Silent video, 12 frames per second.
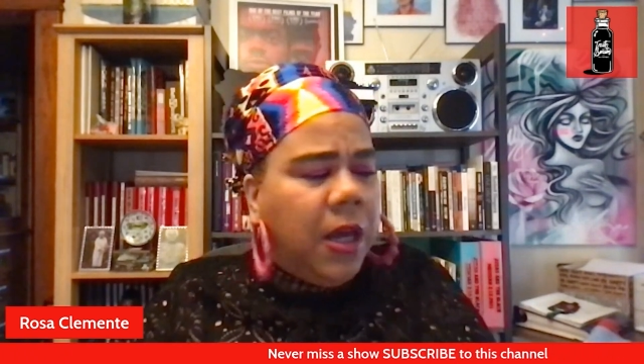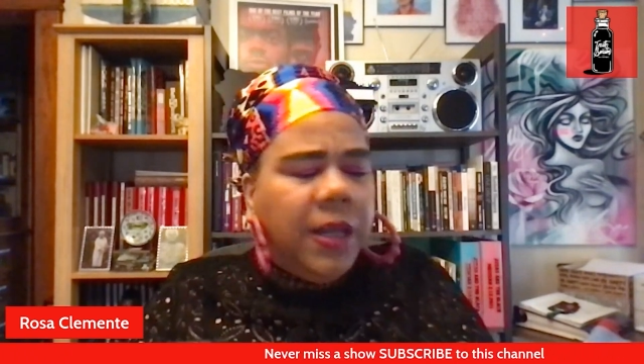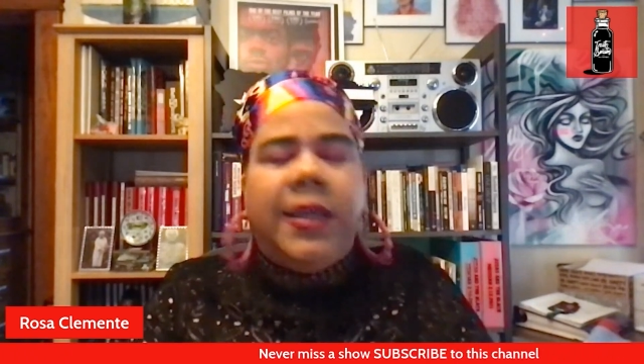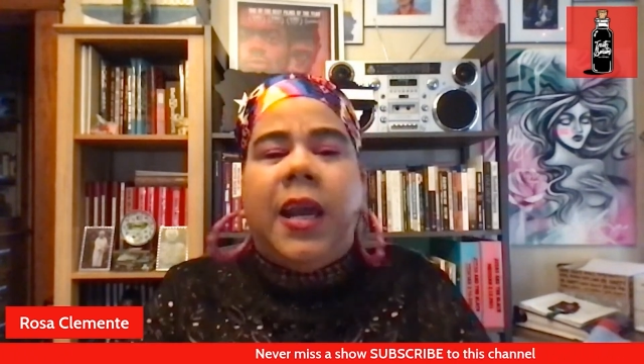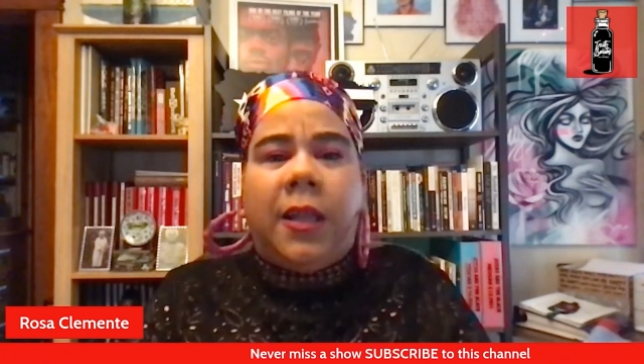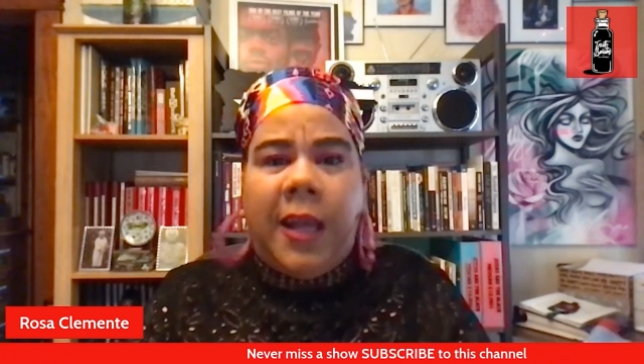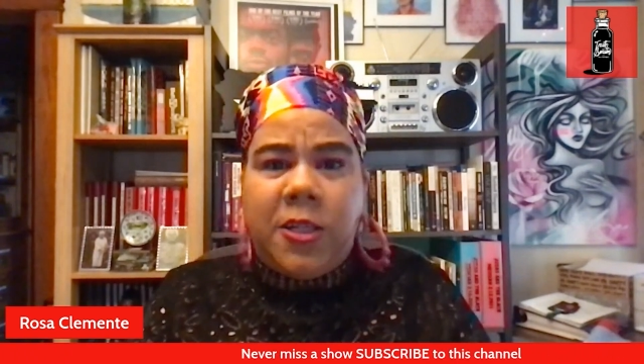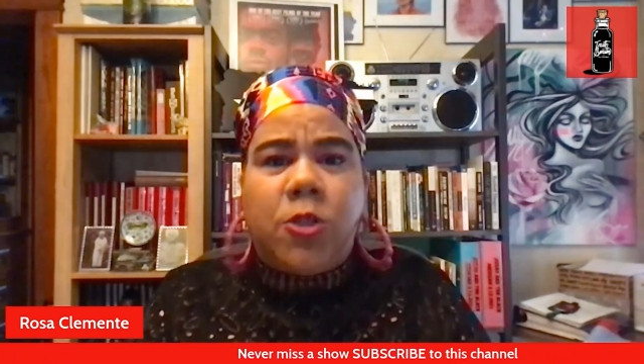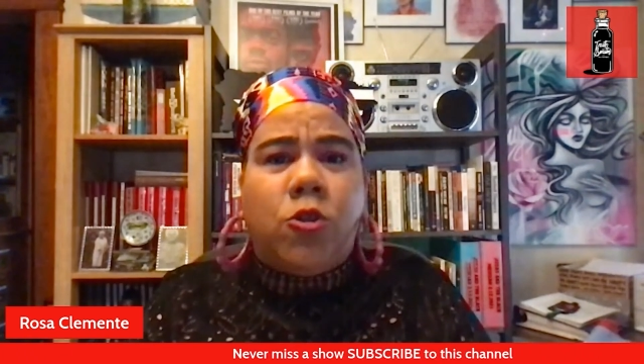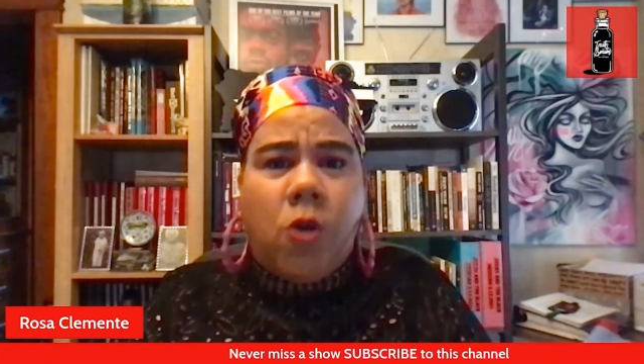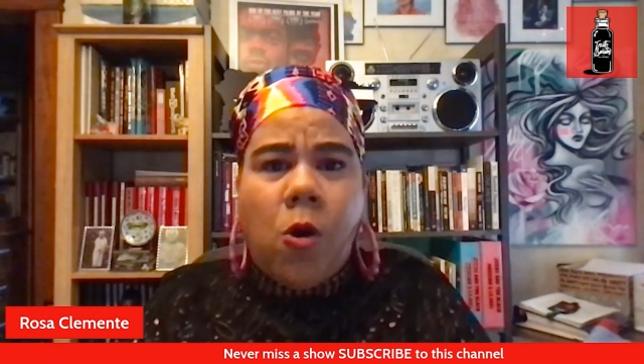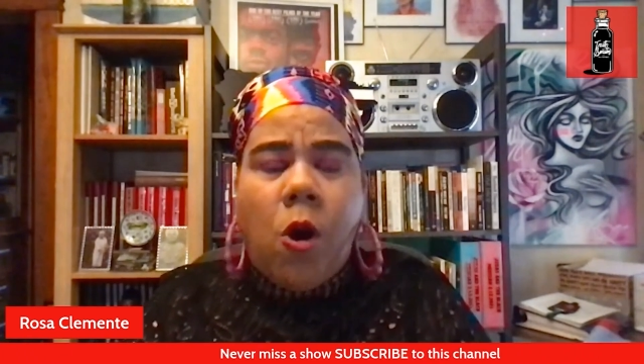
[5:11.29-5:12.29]
Yeah, let's
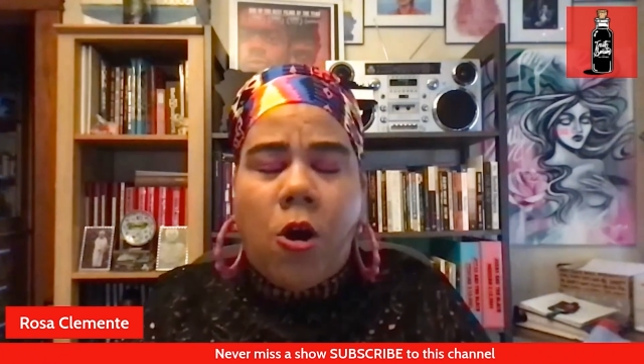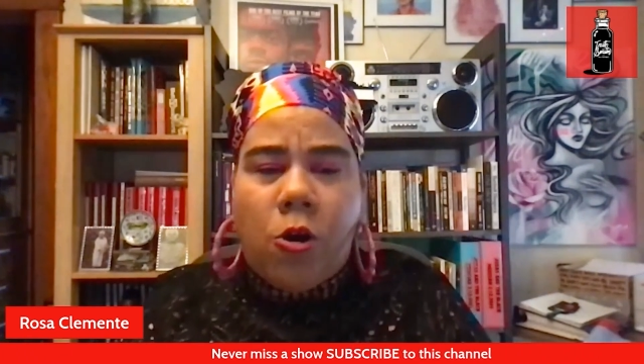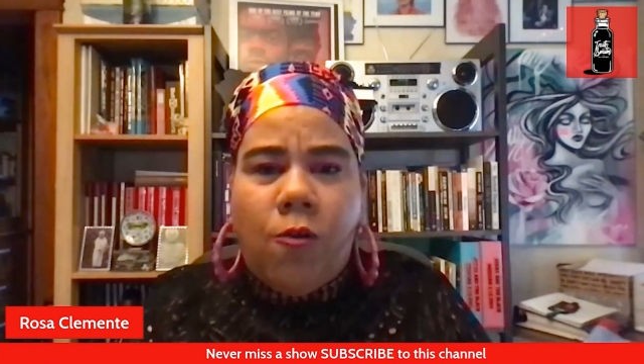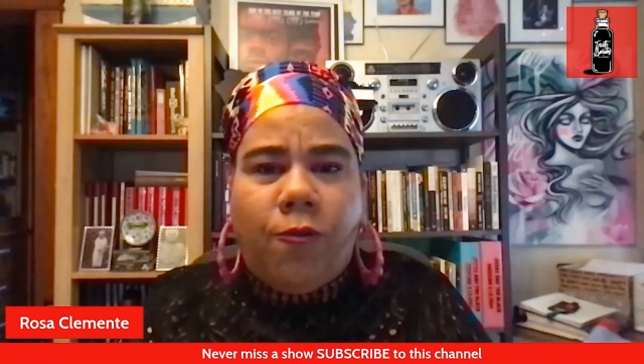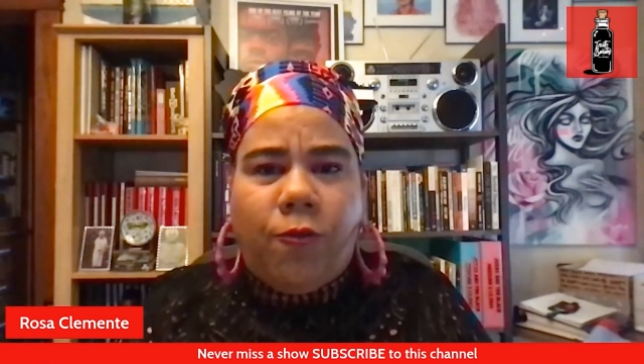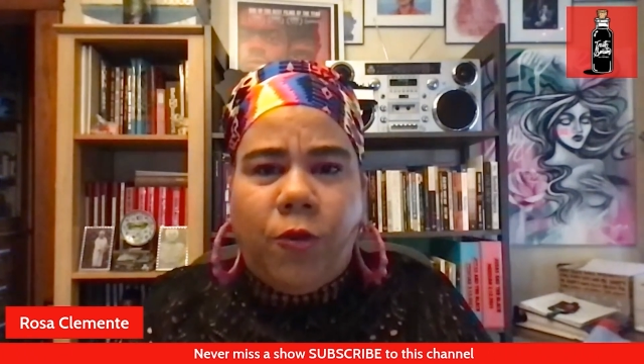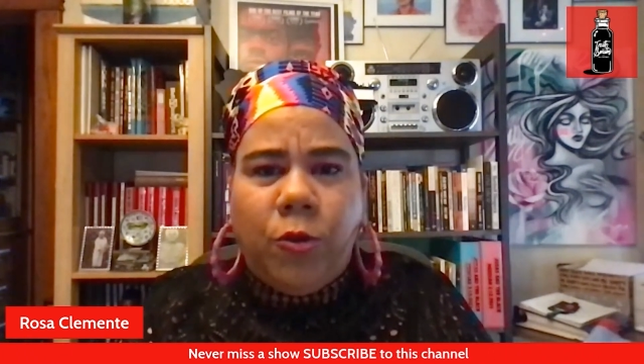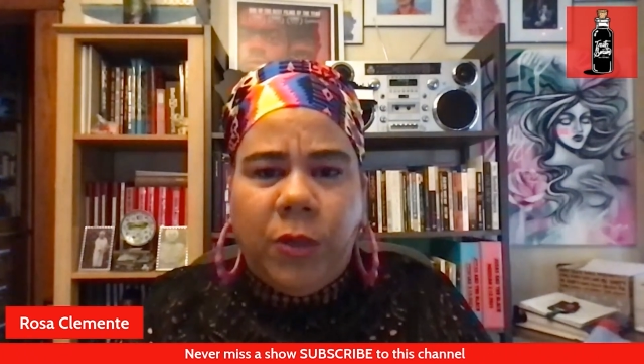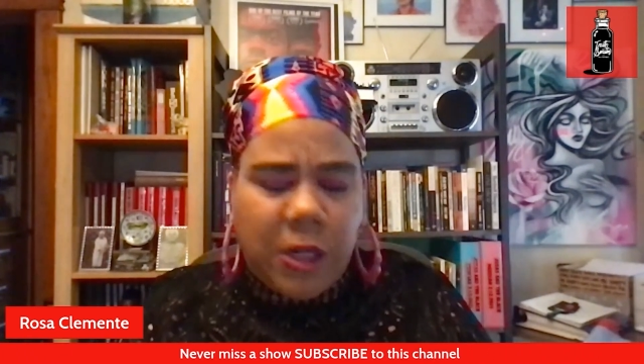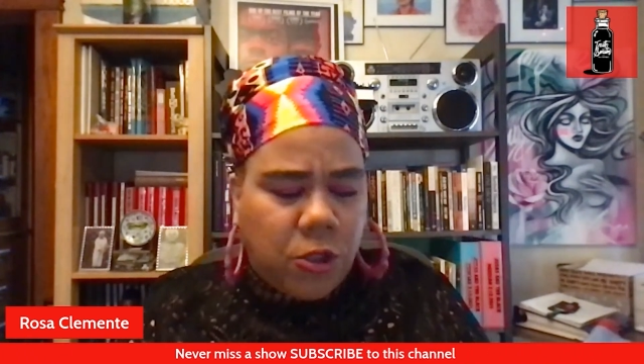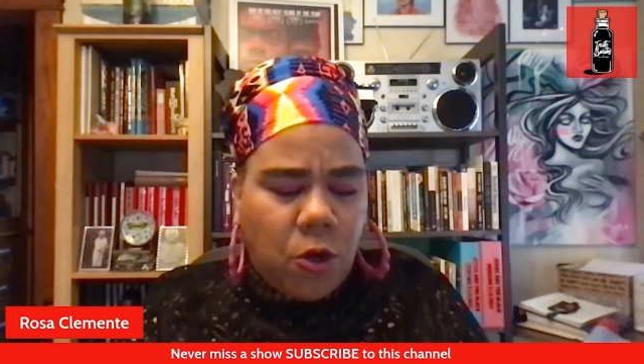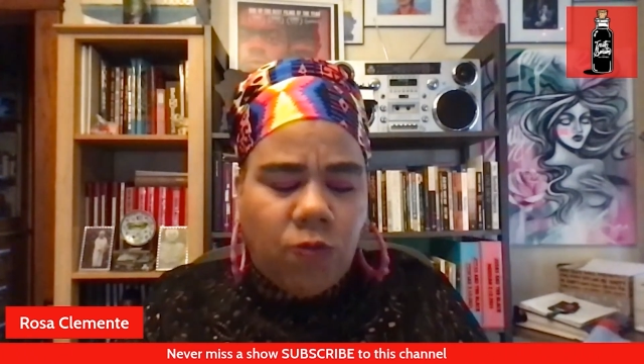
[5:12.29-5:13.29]
grow our own food.
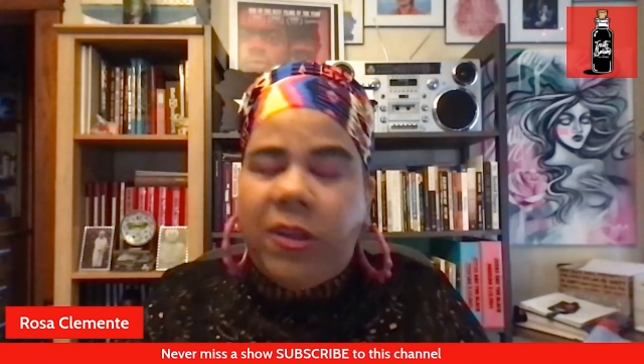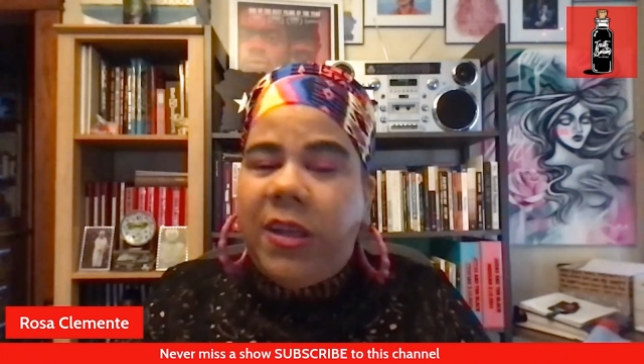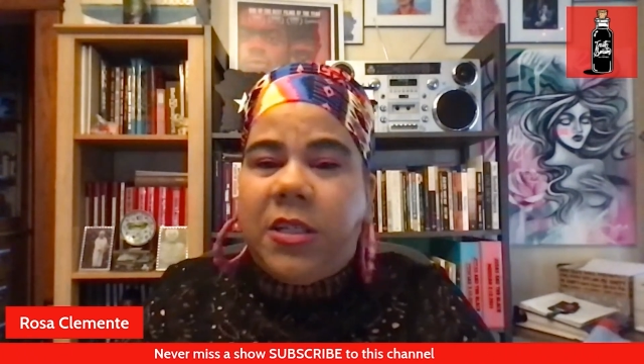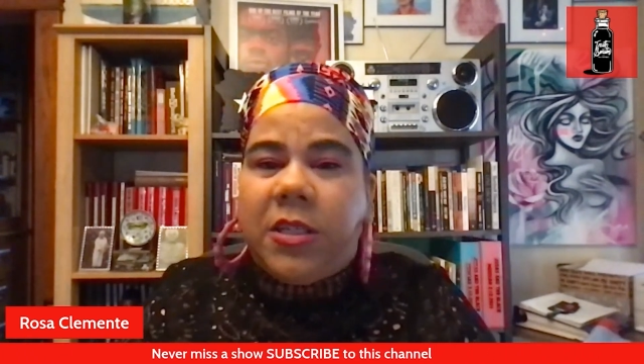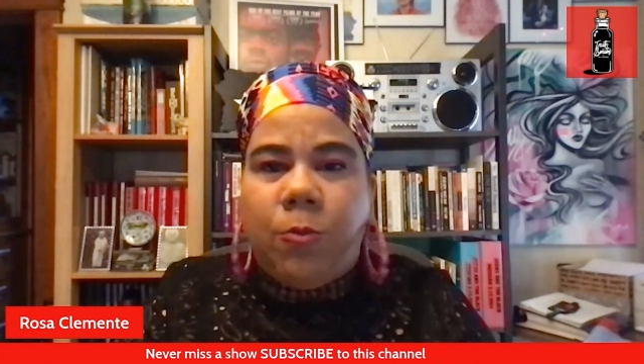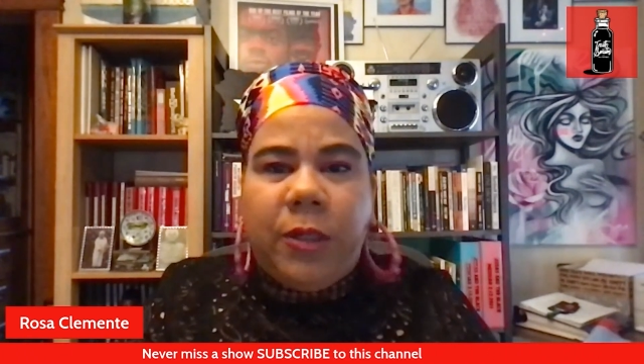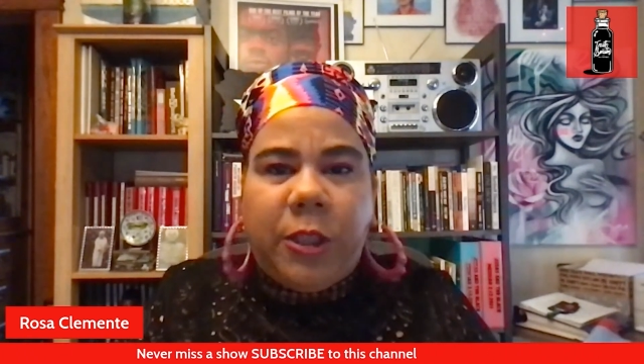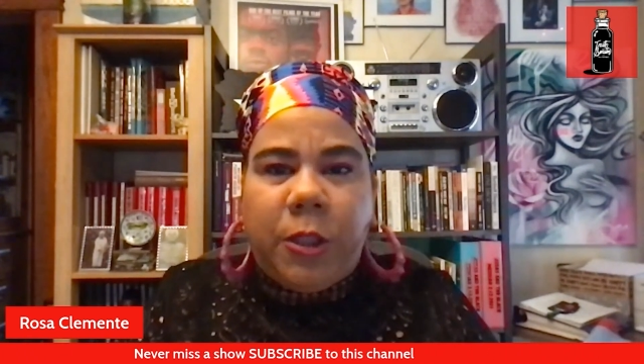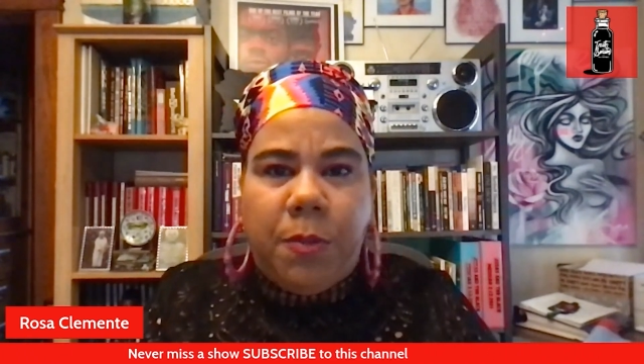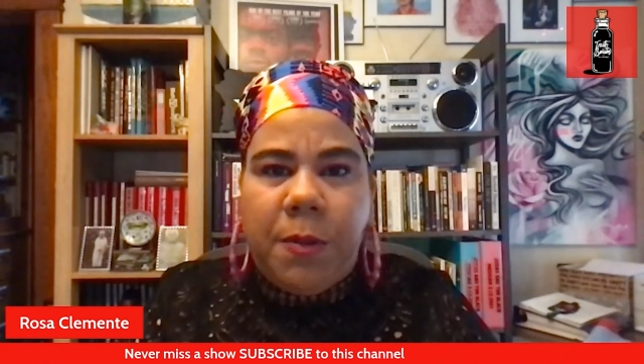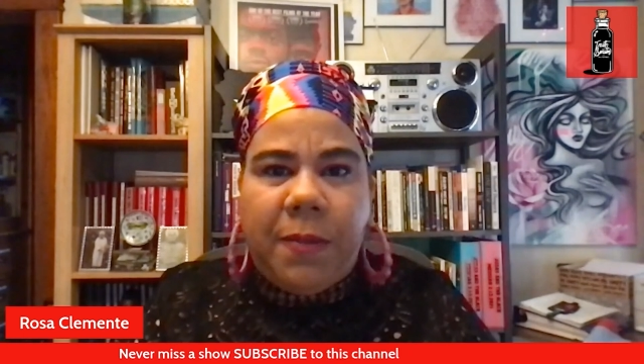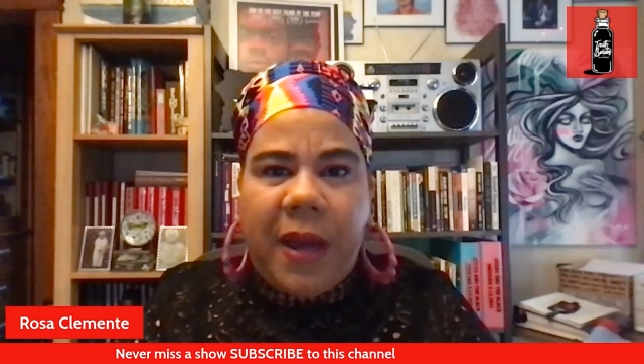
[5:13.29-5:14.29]
There's no reason we should
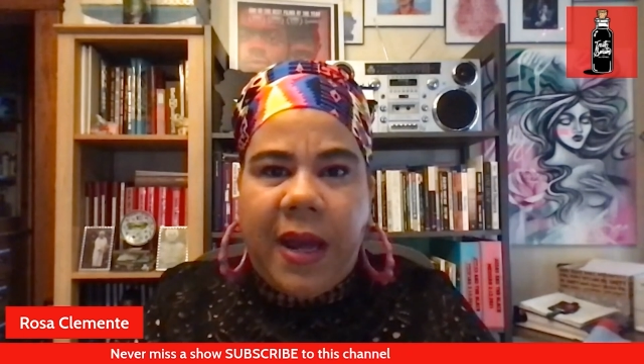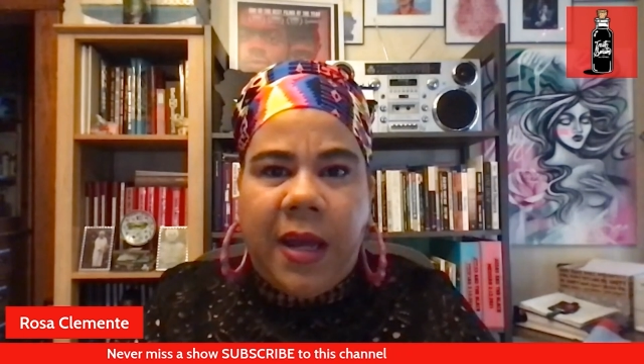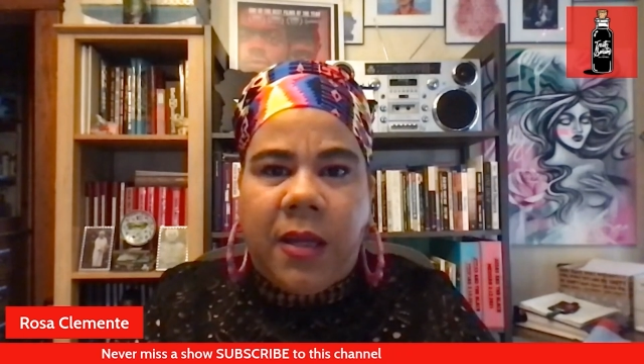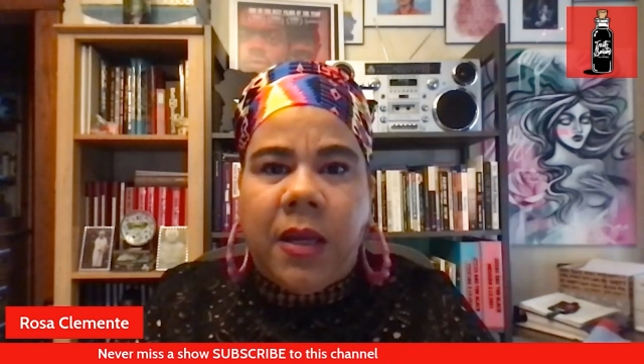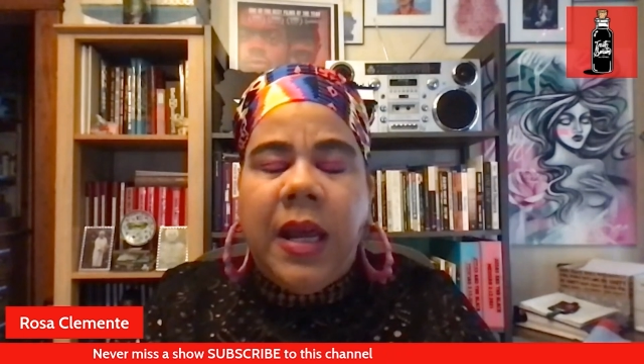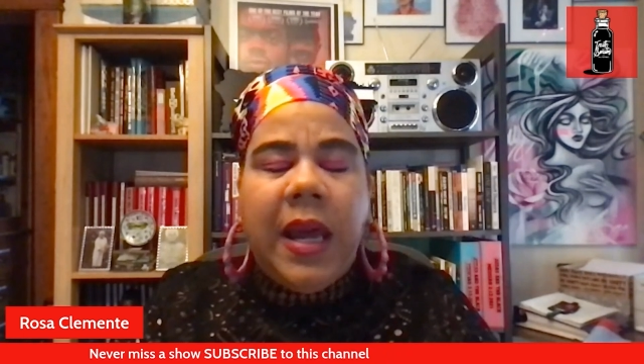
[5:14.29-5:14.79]
be paying